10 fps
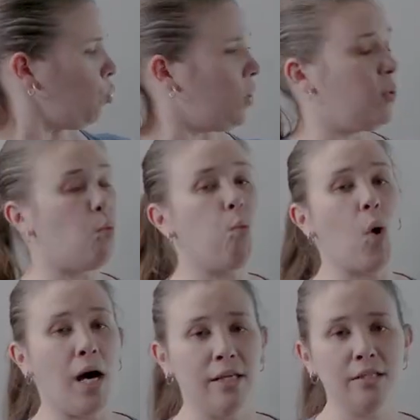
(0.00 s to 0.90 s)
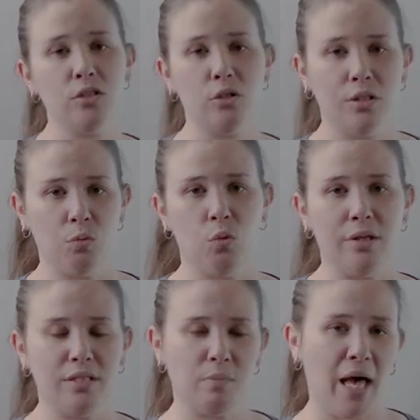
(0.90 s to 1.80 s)
When one is good and
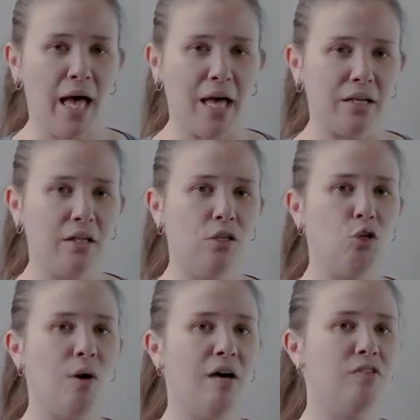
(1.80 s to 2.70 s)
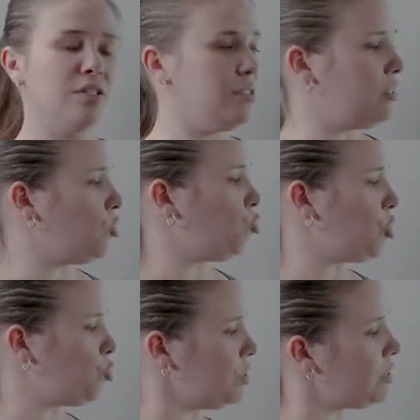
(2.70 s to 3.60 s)
one is bad, you have to consider
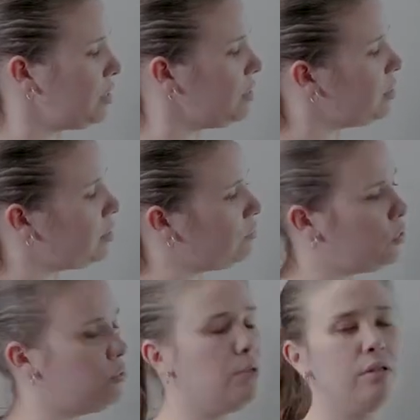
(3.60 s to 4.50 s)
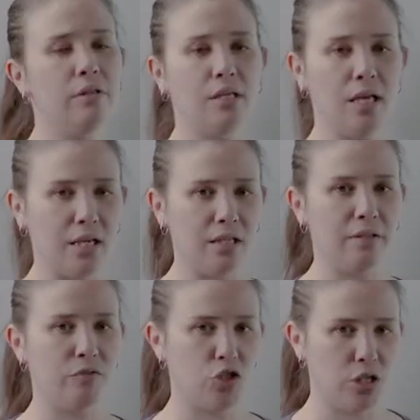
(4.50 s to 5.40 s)
which one's going to give you the
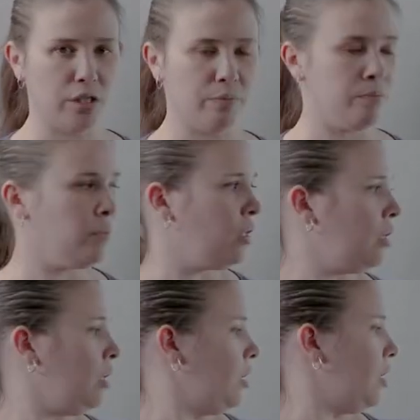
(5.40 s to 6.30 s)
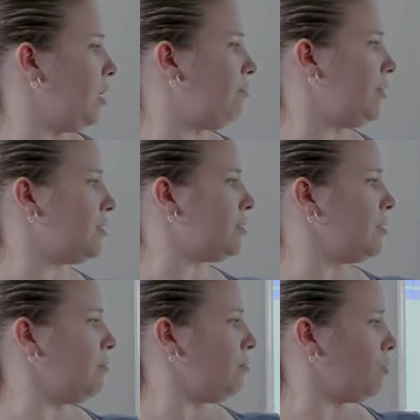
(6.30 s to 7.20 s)
negative G. If
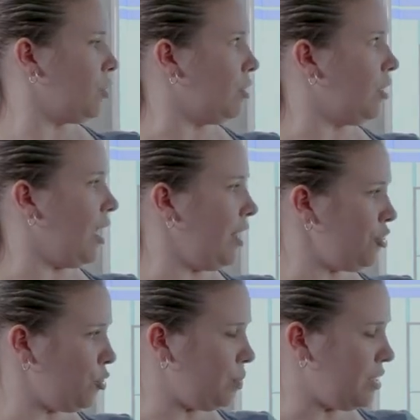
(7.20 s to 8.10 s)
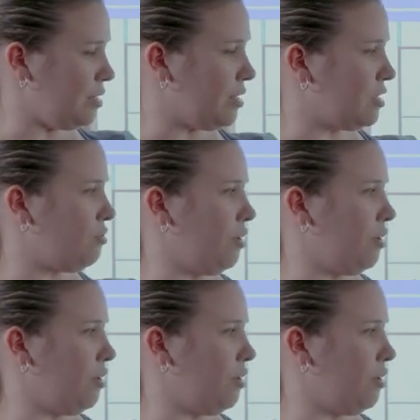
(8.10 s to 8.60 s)
it's the enthalpy that's